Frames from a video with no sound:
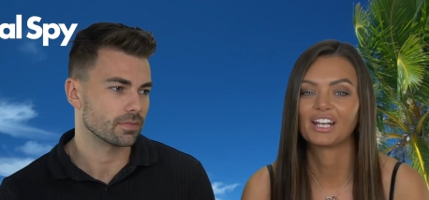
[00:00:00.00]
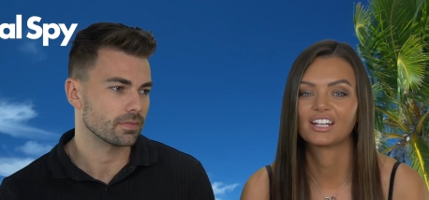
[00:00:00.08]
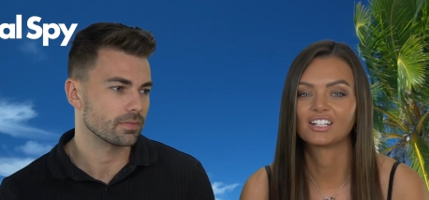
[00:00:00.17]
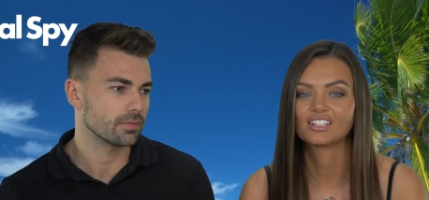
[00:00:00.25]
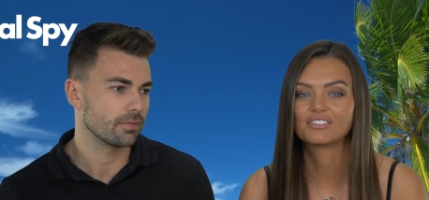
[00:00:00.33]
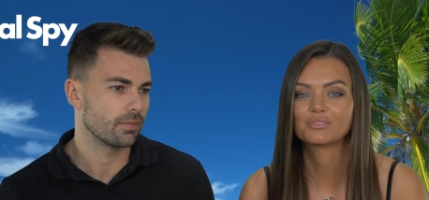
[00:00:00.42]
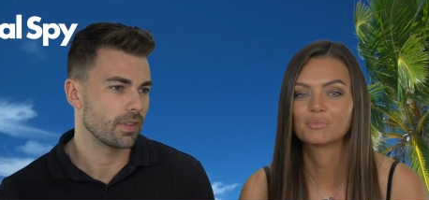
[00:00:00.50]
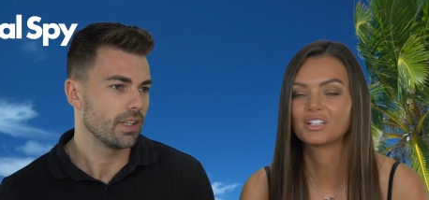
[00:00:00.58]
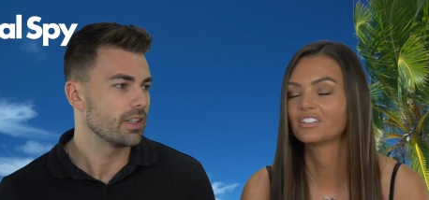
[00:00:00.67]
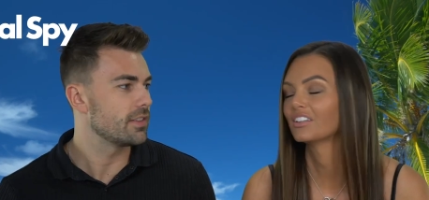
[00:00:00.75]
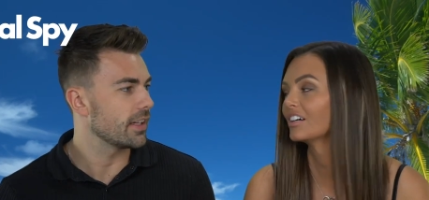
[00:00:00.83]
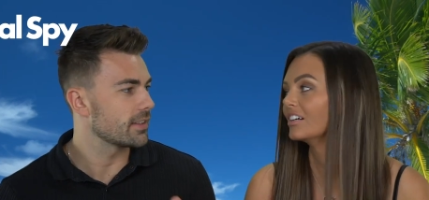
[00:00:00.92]
Speaker 1: my nana goes
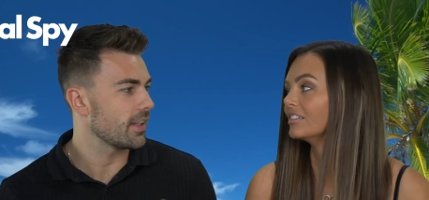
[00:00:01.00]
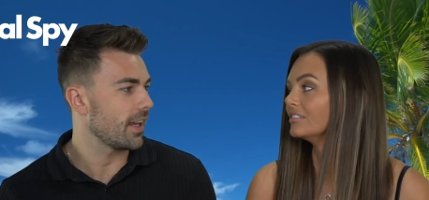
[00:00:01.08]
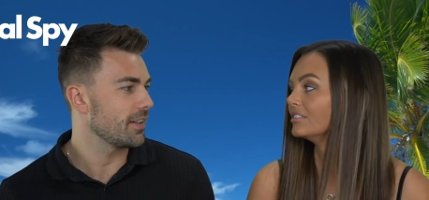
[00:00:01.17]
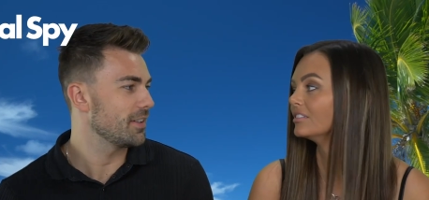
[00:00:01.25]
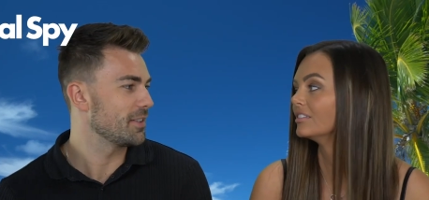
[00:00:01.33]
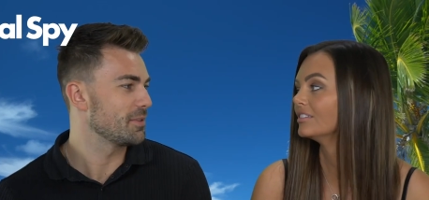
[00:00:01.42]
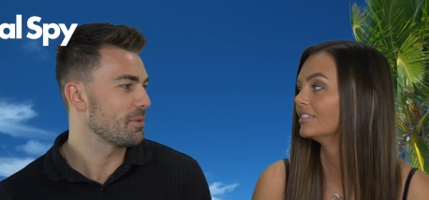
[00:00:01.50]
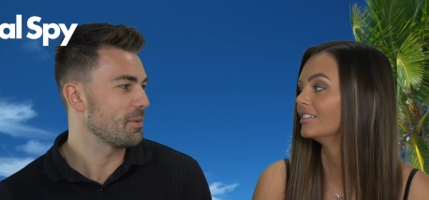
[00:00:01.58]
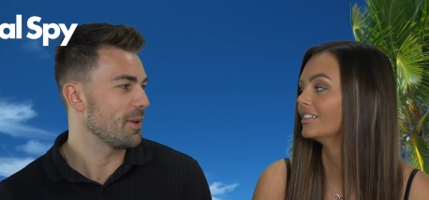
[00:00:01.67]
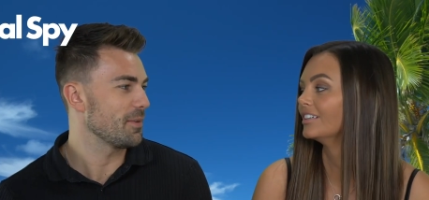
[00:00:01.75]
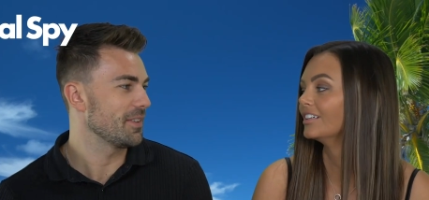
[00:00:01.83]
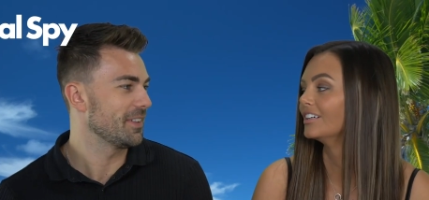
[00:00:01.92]
mad. Dick
Speaker 2: Sand. Do you remember
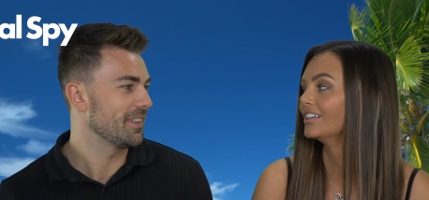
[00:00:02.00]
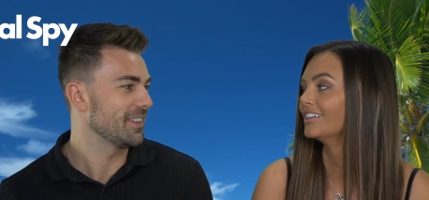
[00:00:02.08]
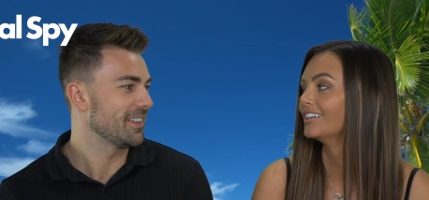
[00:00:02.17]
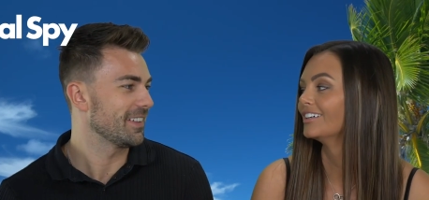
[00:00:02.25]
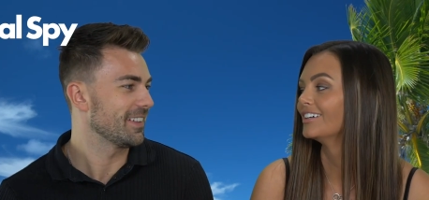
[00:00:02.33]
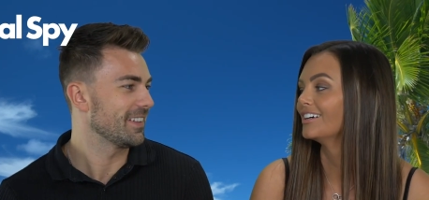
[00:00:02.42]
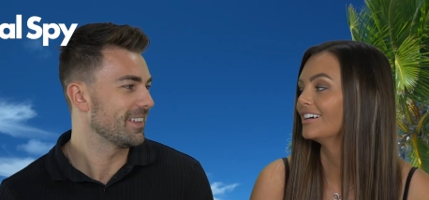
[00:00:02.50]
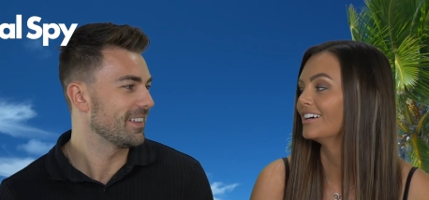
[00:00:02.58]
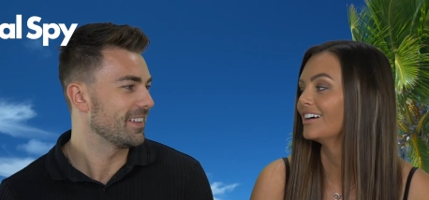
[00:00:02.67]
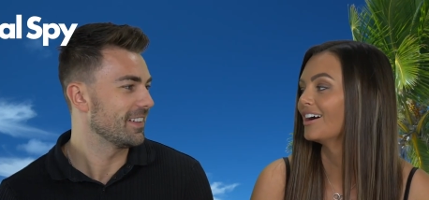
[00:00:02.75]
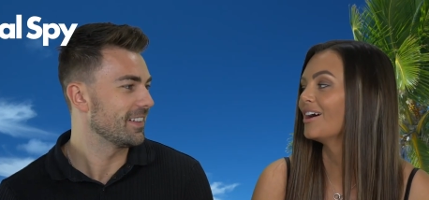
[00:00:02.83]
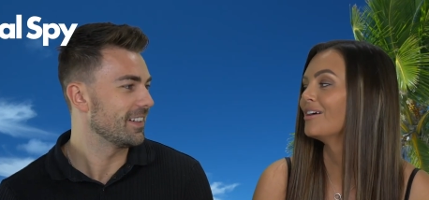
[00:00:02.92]
that one?
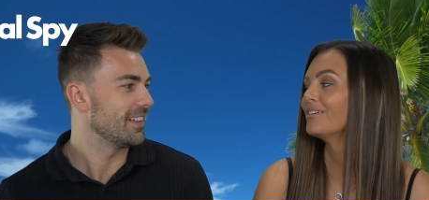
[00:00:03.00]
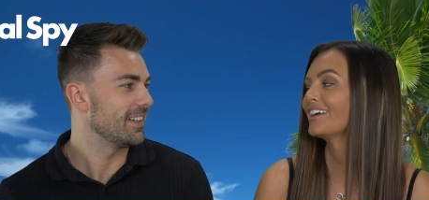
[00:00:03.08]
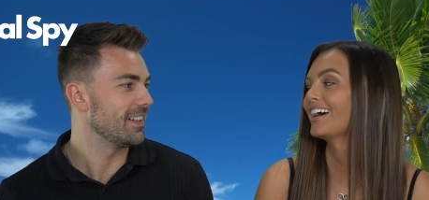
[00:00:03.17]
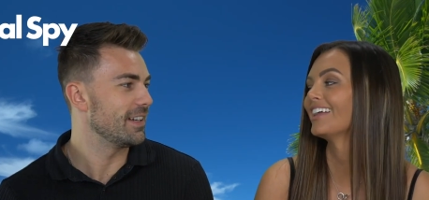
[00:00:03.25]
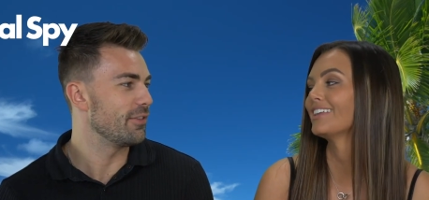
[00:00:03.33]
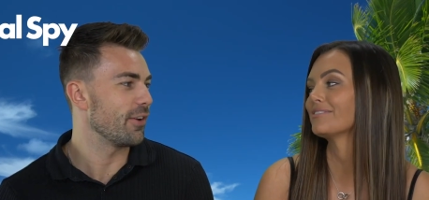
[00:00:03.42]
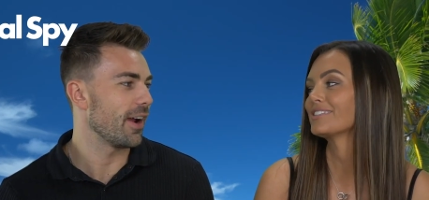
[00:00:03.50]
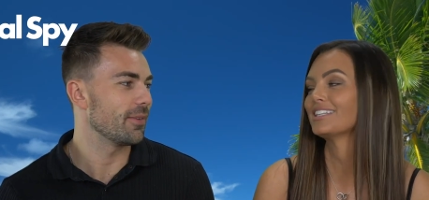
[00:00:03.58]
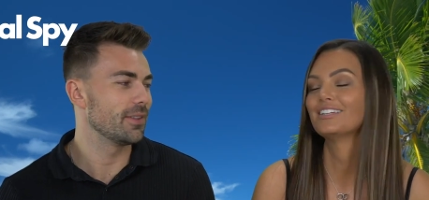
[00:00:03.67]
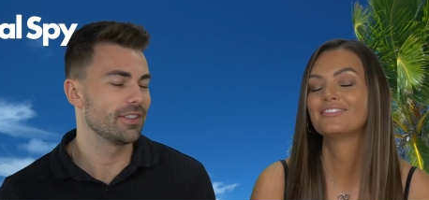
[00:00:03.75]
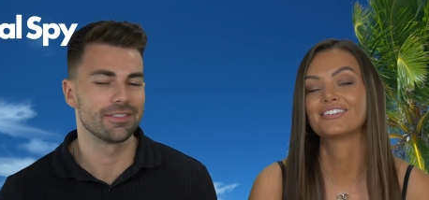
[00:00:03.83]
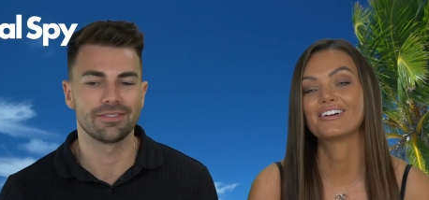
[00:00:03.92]
Speaker 1: Oh yeah, Olivia that was Attwood.
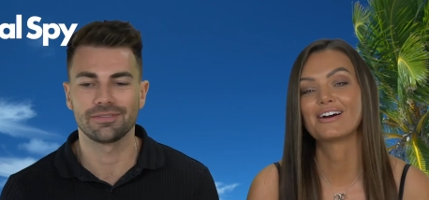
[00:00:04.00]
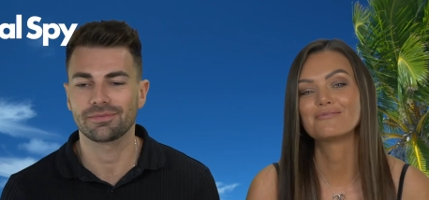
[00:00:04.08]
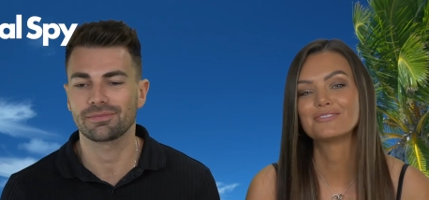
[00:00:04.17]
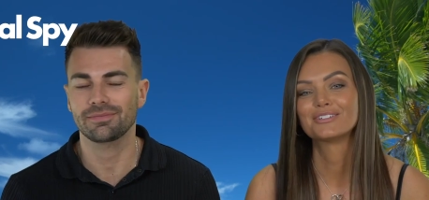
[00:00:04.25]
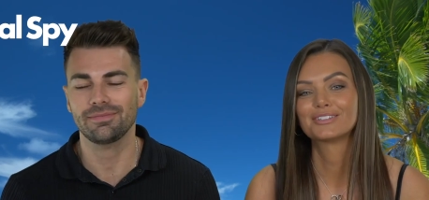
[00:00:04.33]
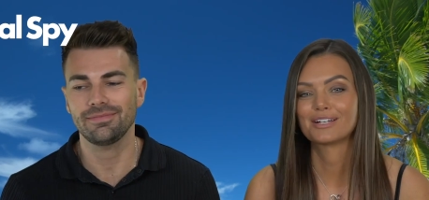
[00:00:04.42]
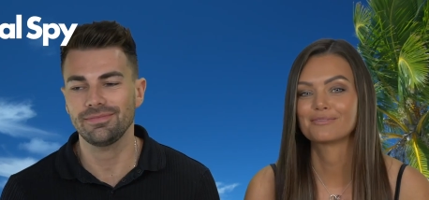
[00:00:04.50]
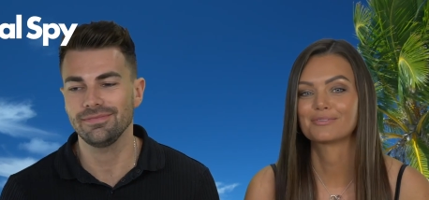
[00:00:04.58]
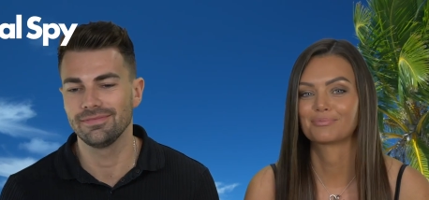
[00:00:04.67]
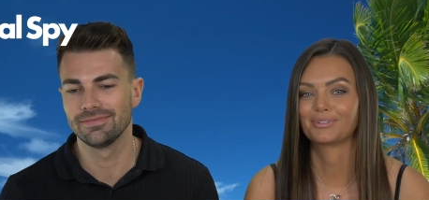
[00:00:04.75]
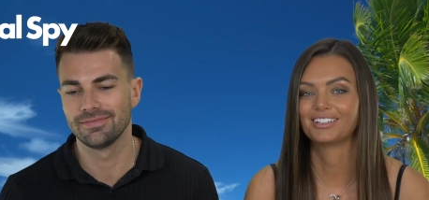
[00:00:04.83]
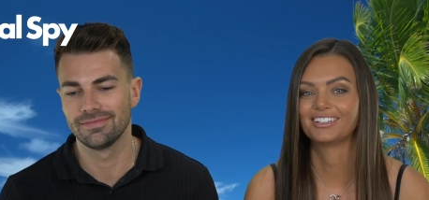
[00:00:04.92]
Olivia Attwood. That was
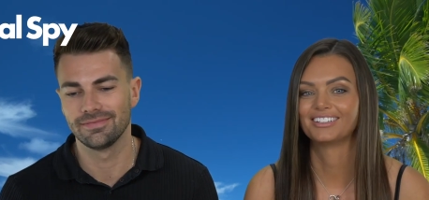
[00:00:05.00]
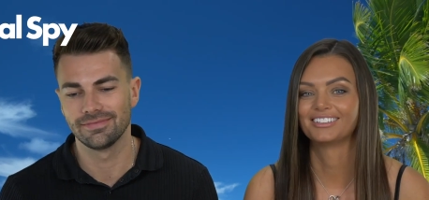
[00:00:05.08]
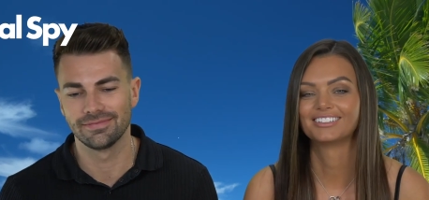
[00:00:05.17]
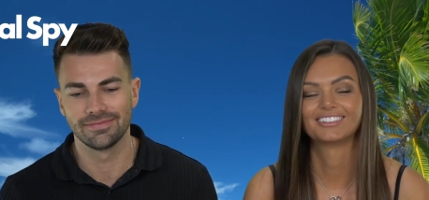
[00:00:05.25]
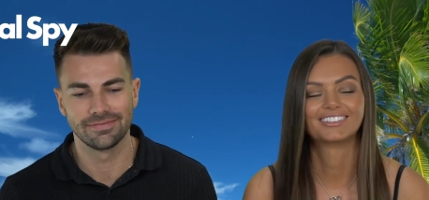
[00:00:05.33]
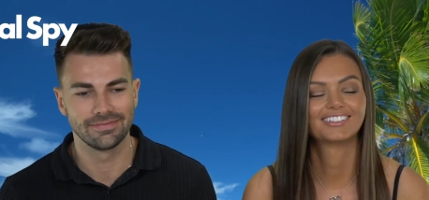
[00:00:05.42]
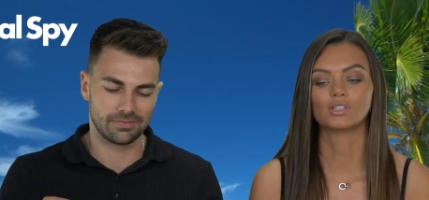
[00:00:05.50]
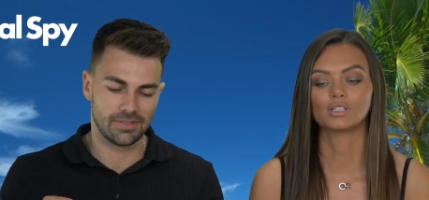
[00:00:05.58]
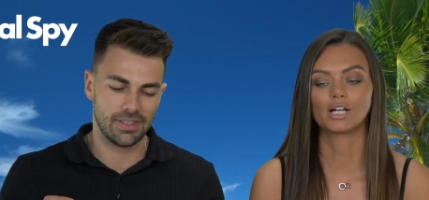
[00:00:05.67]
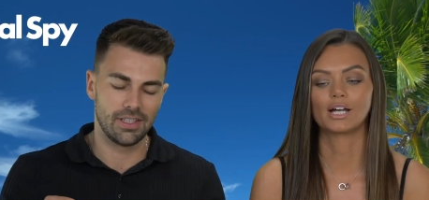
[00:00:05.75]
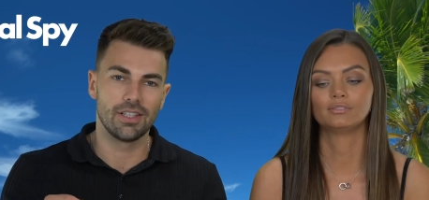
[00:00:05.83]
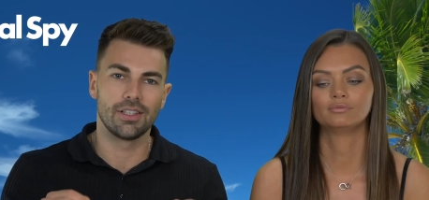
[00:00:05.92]
brilliant.
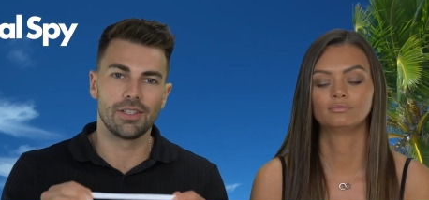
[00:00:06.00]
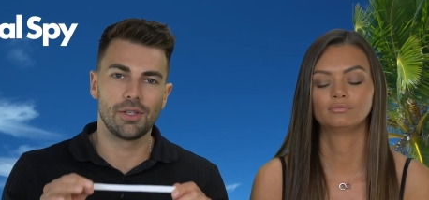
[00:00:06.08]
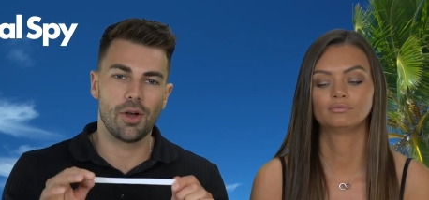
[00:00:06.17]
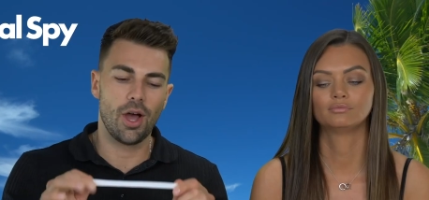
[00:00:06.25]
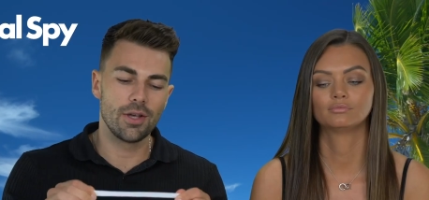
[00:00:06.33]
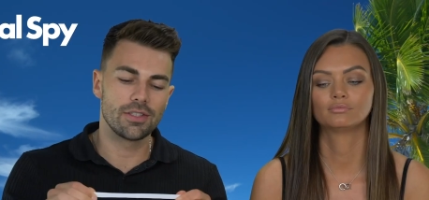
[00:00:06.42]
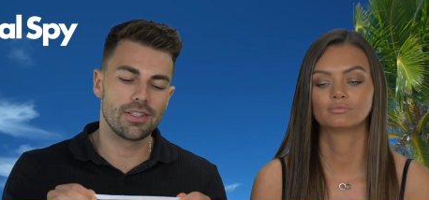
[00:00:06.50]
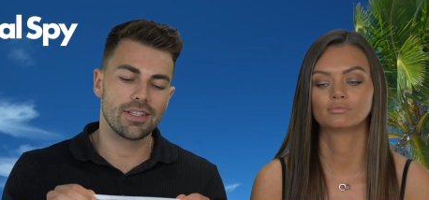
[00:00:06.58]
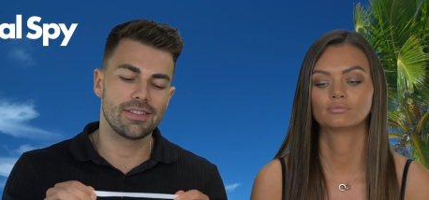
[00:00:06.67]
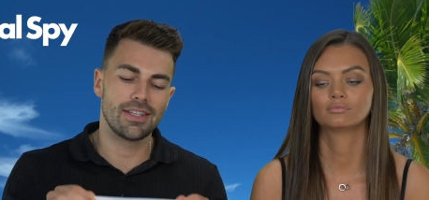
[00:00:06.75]
Okay.
Speaker 2: You're hosting a